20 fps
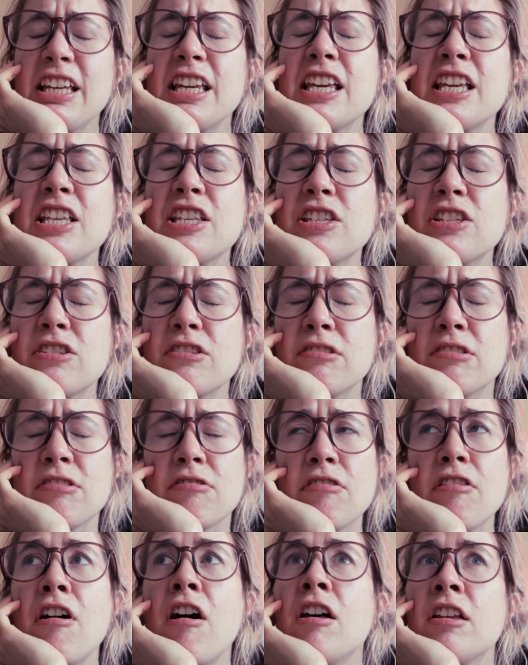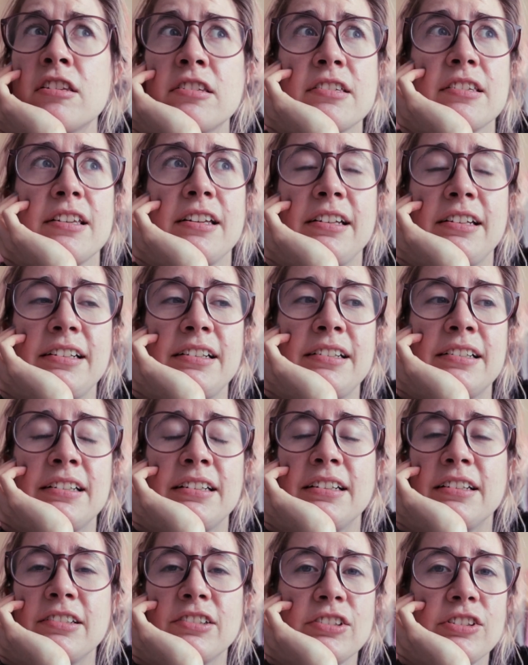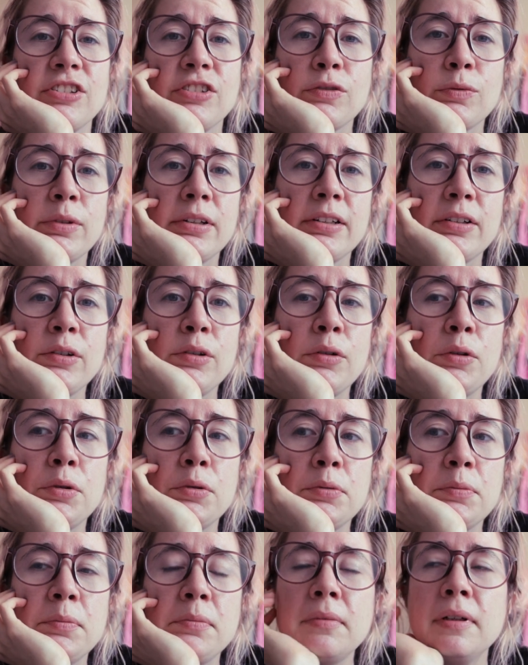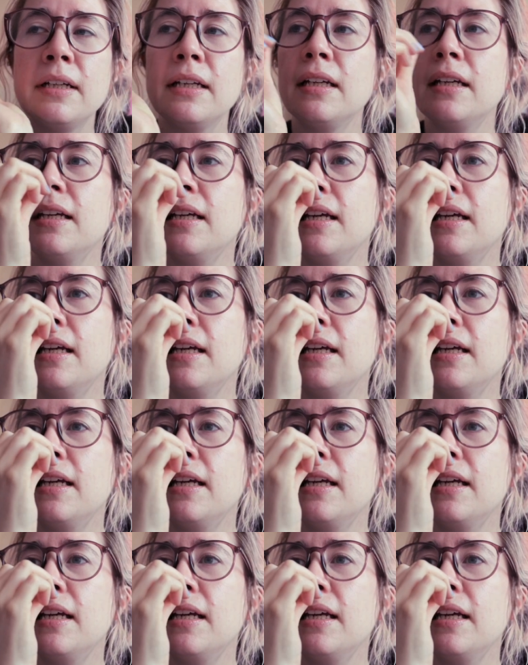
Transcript: exhausted, so I just want to go home.